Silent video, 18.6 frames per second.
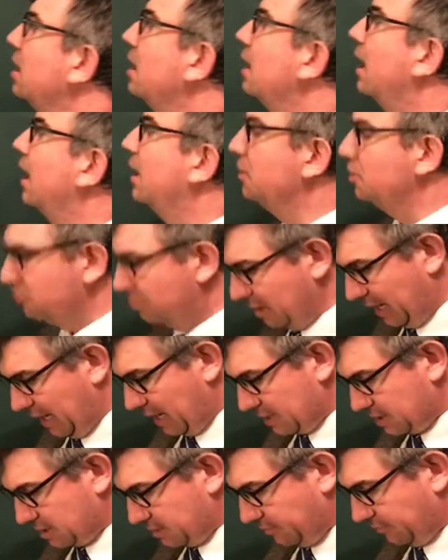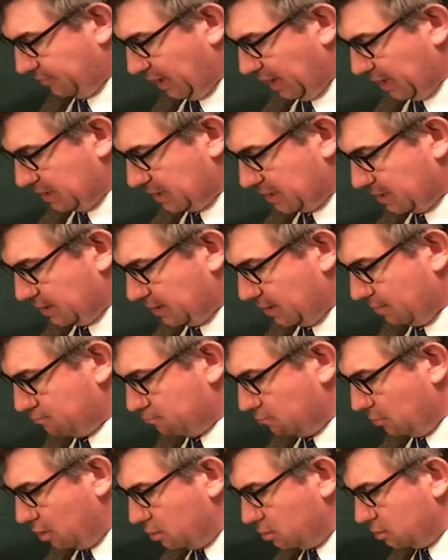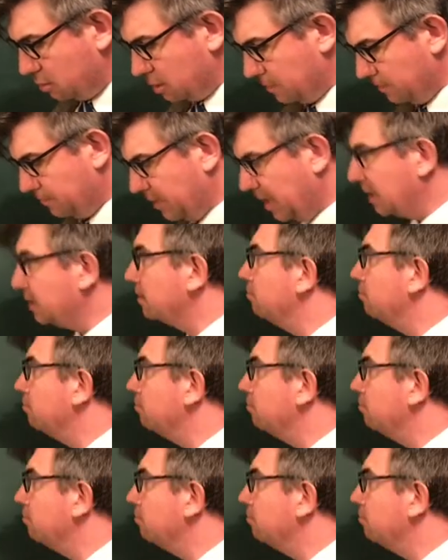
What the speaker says: and you've been asked to find the mode and the